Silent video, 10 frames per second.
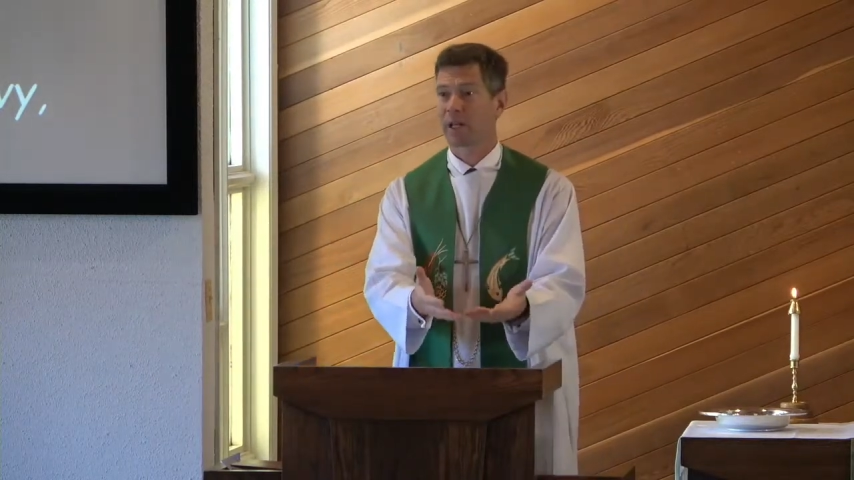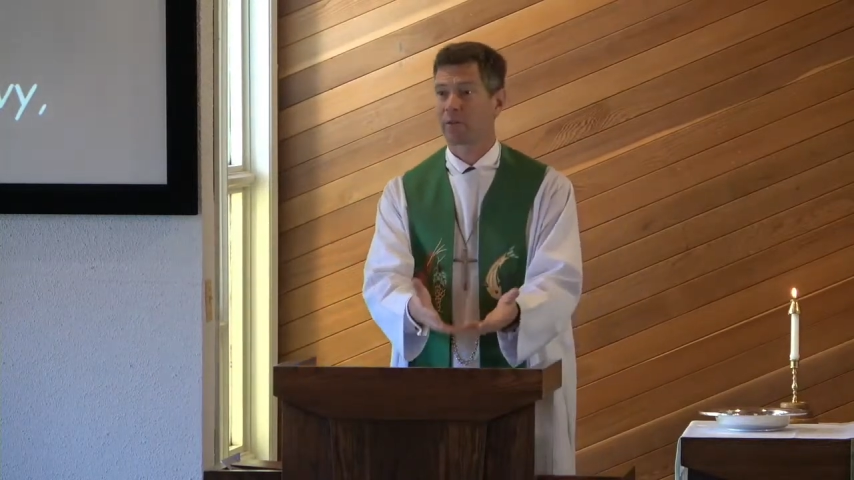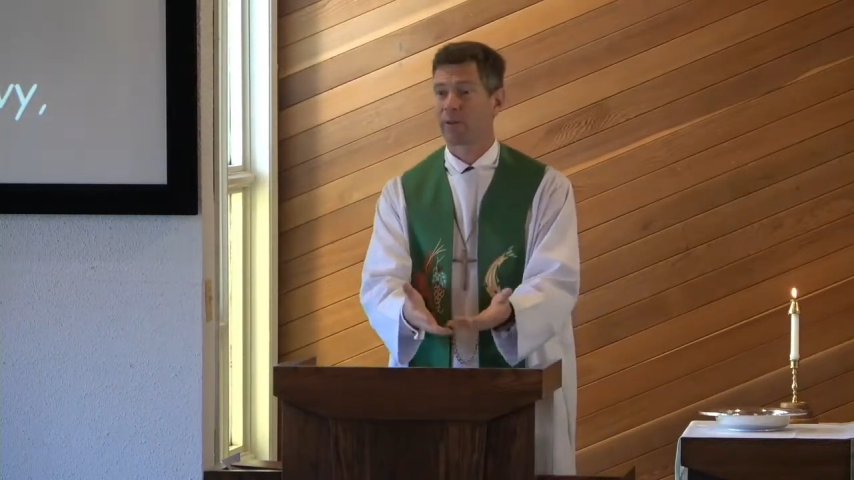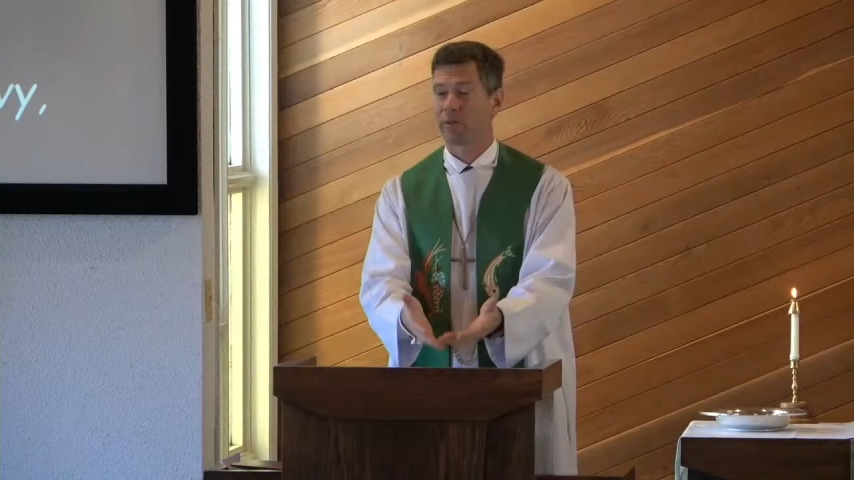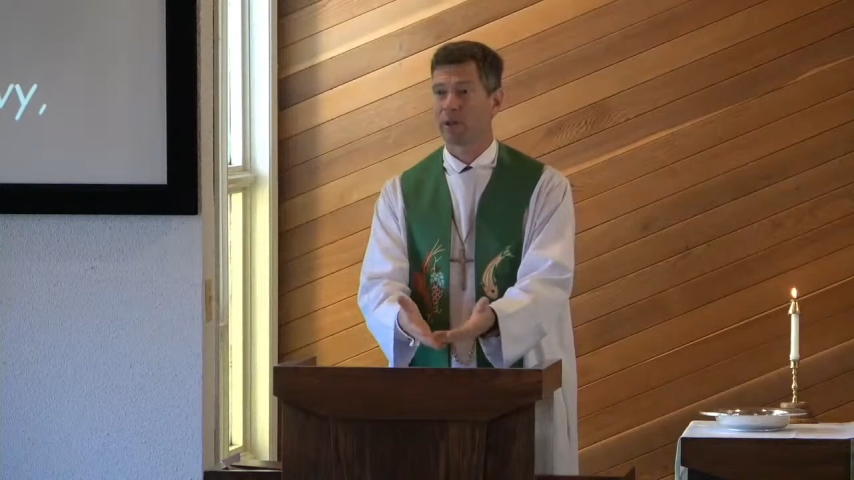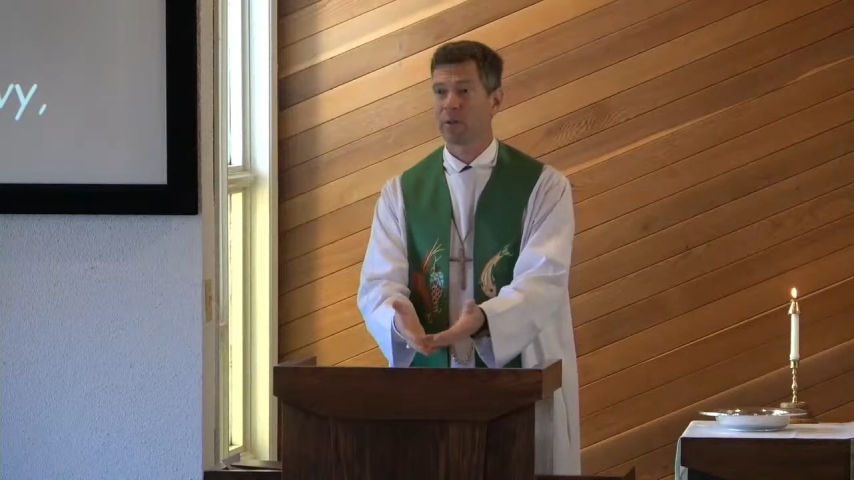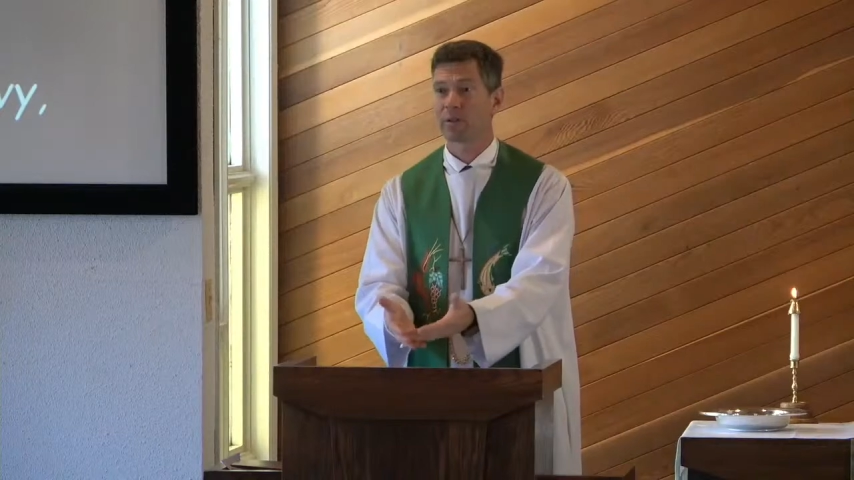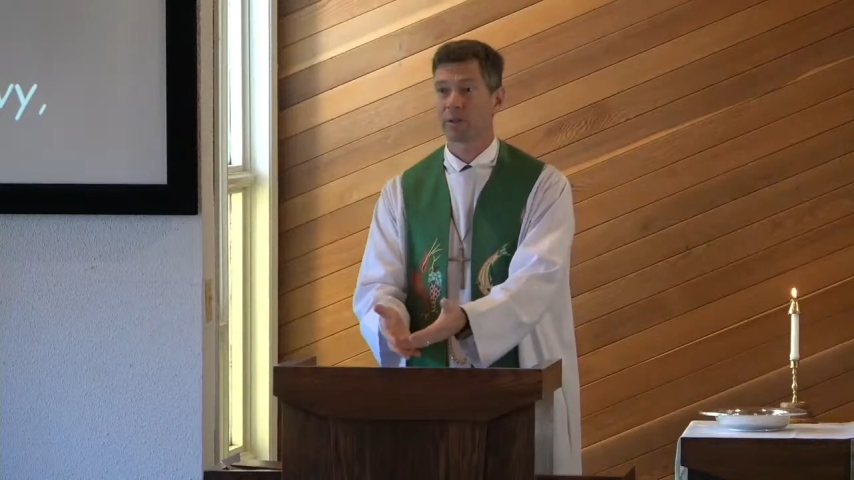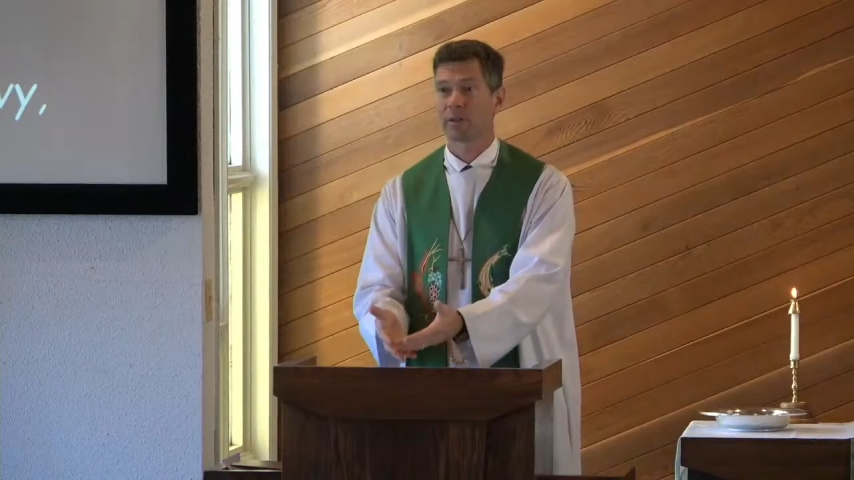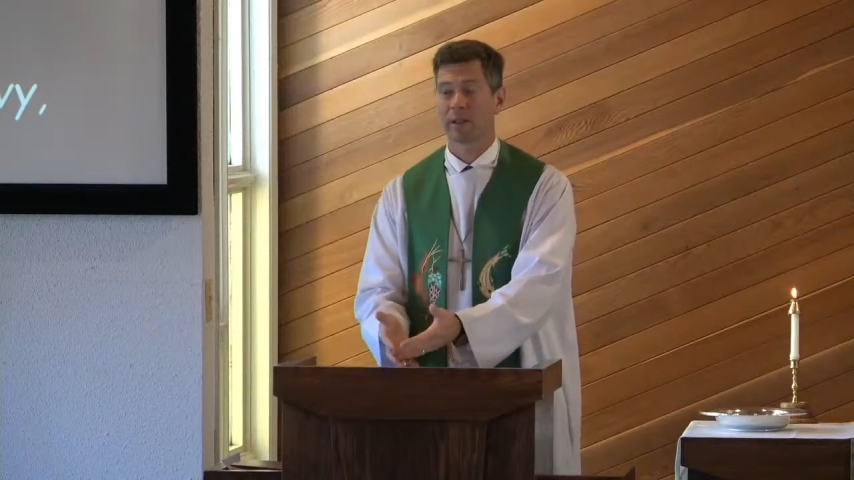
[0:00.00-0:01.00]
their
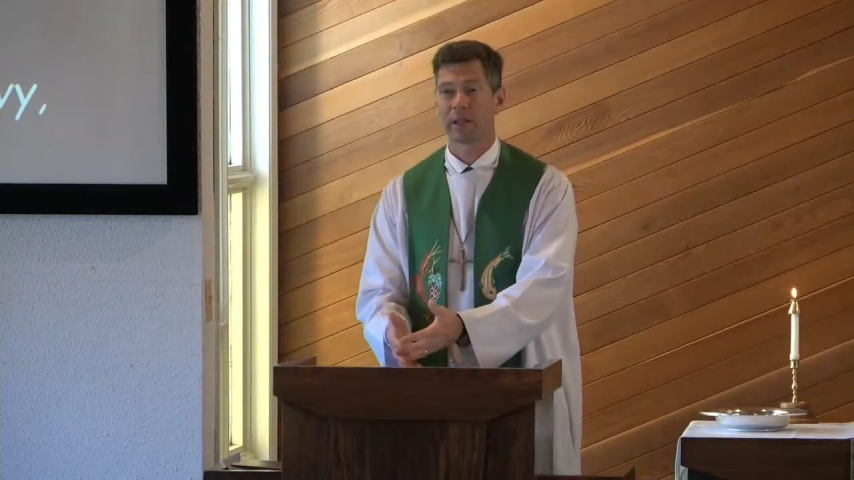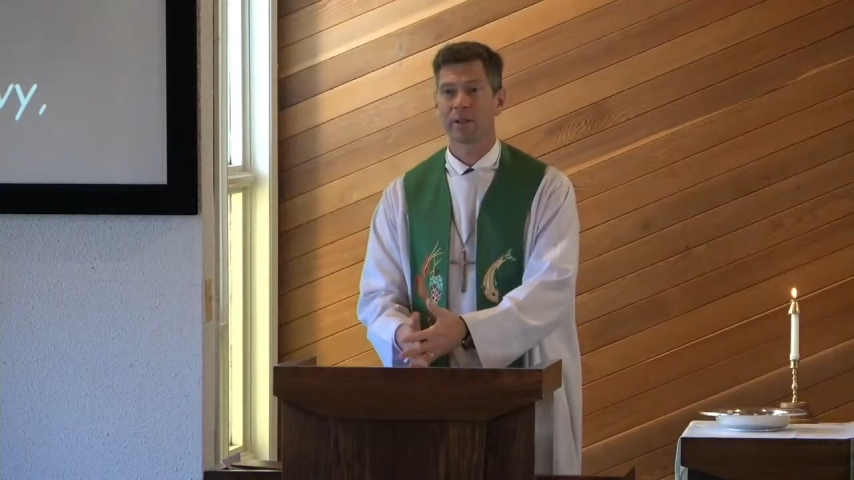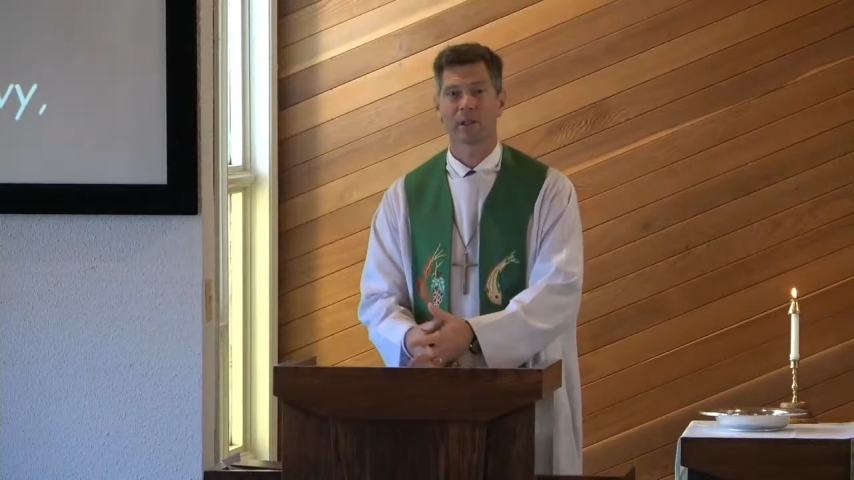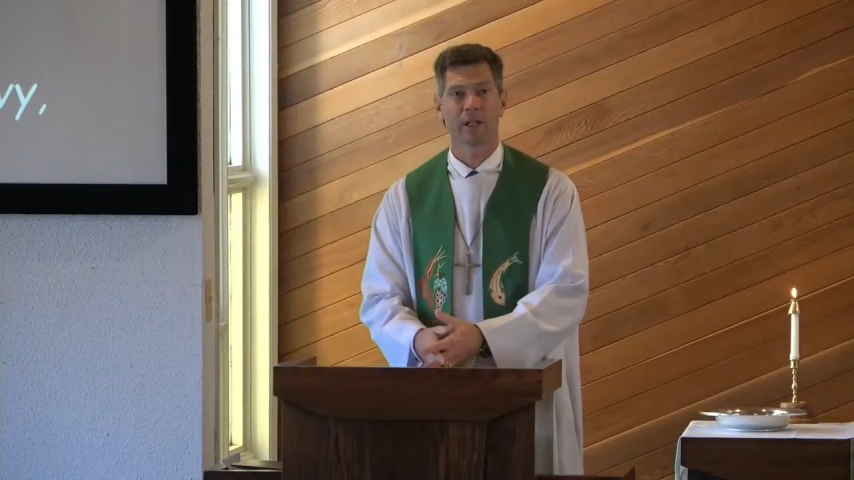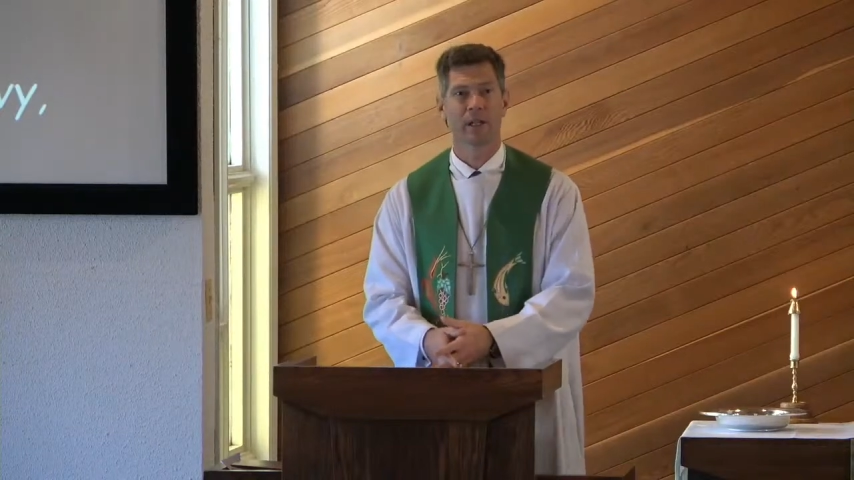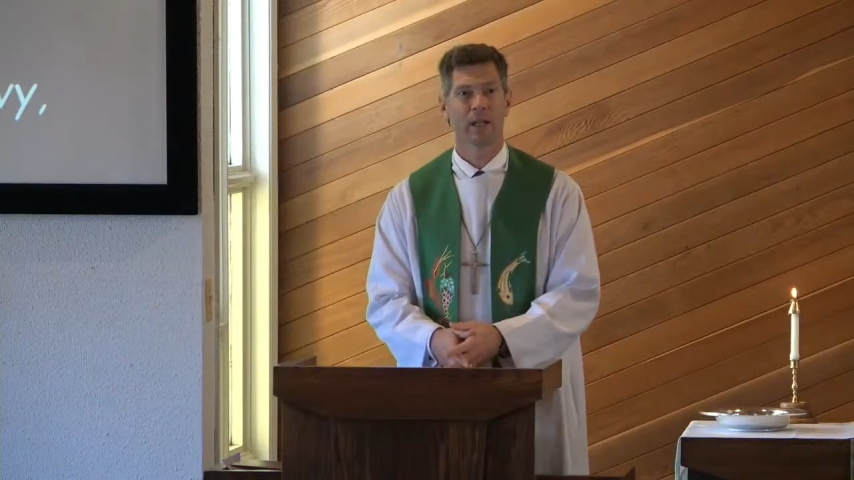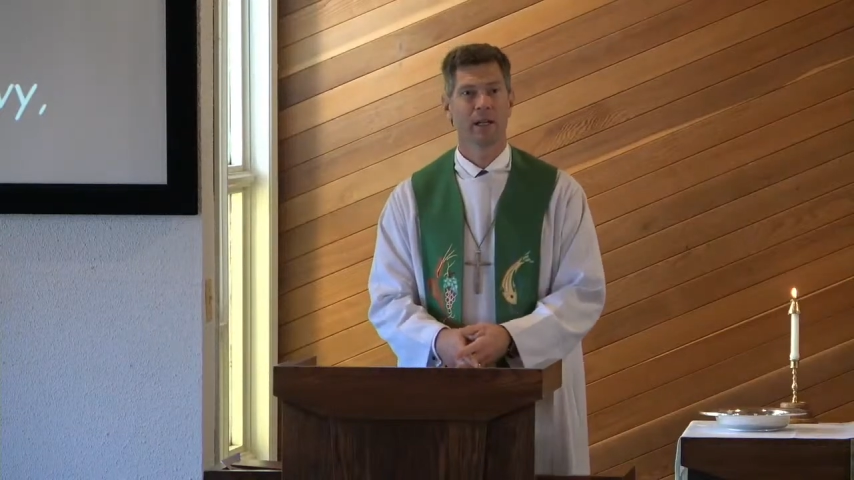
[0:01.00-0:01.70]
refusal to listen,